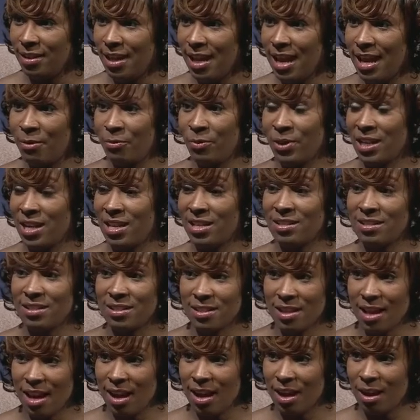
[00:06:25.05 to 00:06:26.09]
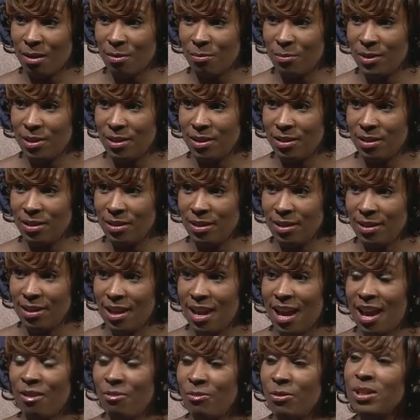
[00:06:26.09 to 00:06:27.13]
And when I stopped,
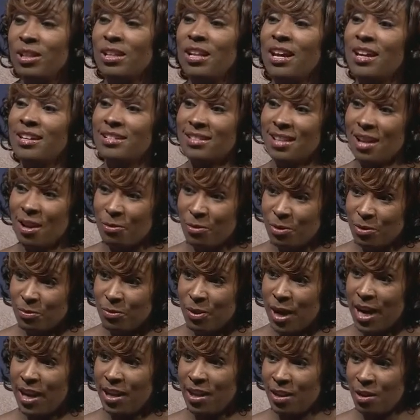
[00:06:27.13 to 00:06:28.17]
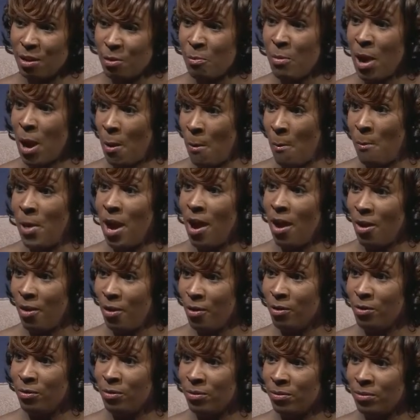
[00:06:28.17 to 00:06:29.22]
I realized I was writing about my
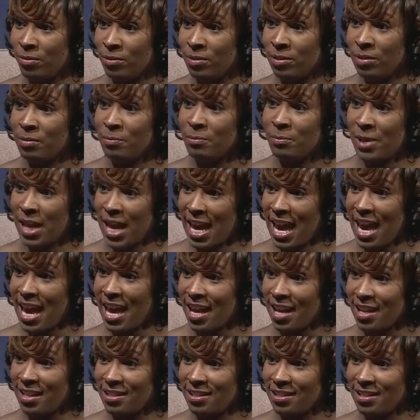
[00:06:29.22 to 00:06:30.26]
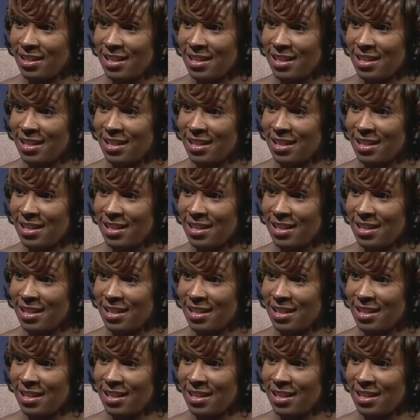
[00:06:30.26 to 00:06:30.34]
own past.